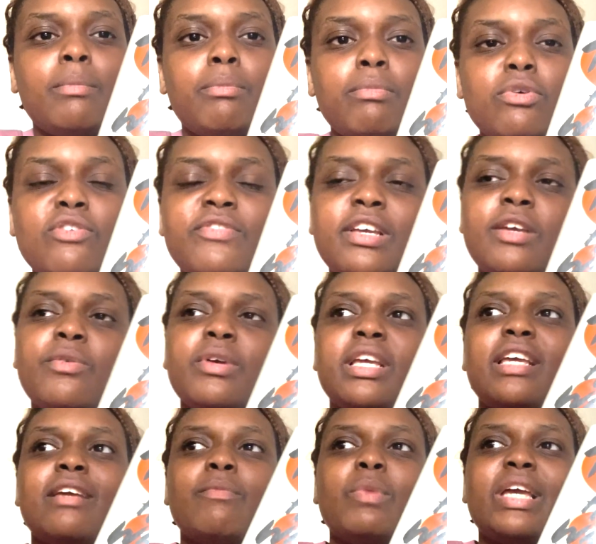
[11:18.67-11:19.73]
In the
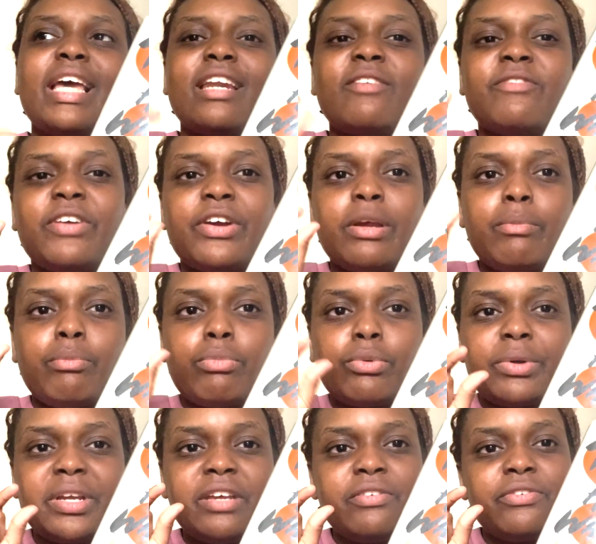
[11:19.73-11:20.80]
movie we get a
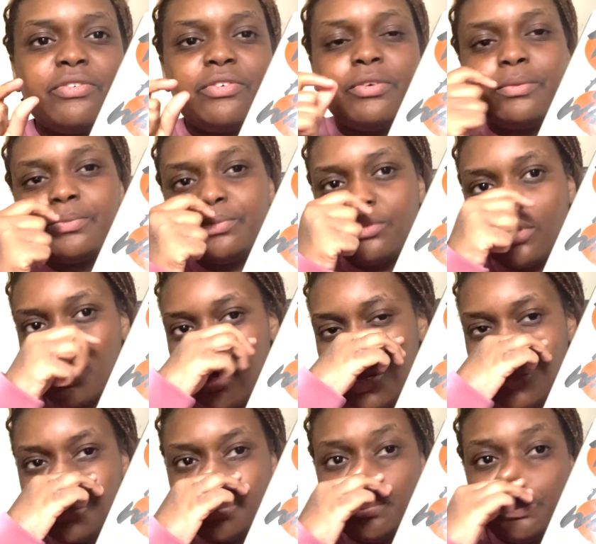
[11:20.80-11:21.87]
very brief
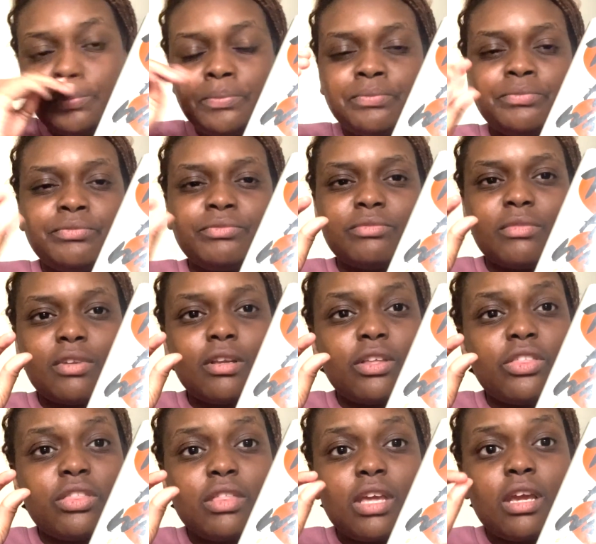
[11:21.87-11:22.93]
um,
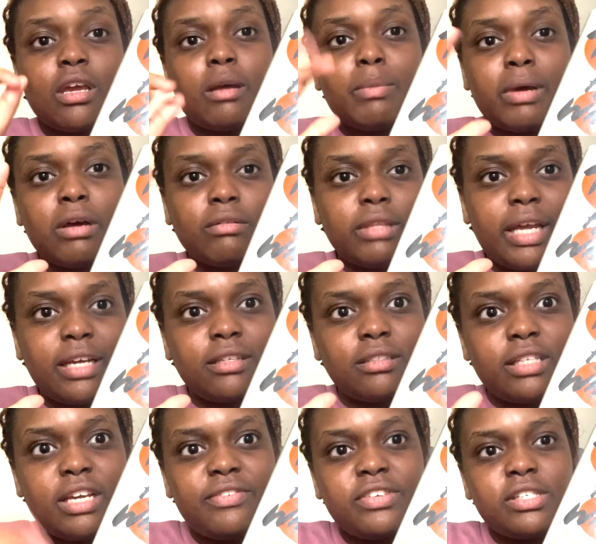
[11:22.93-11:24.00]
thing about
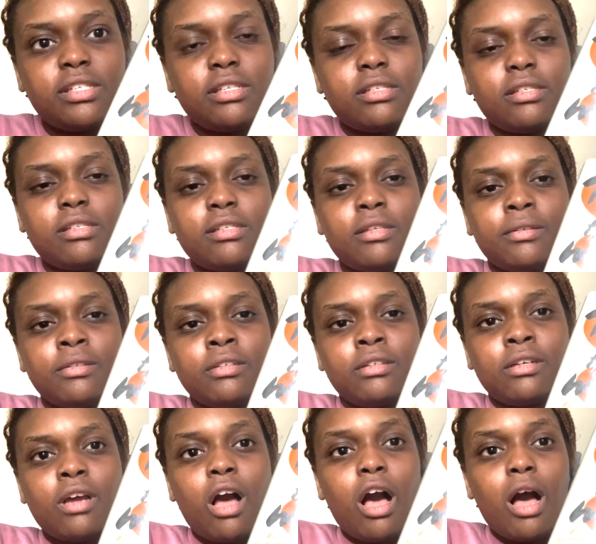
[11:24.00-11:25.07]
like Davis's
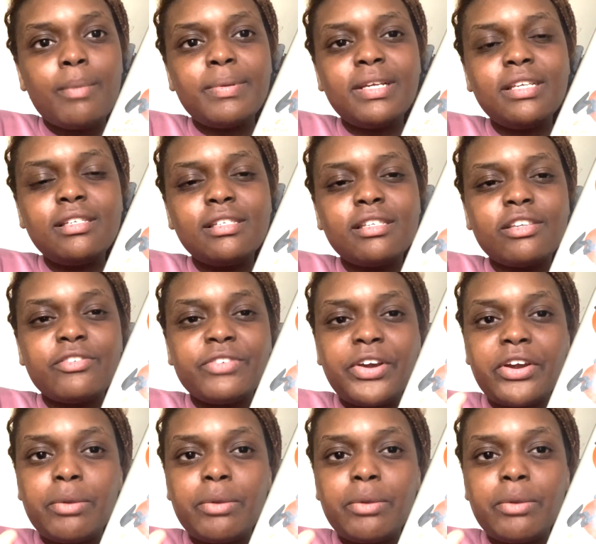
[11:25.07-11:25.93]
hobbies.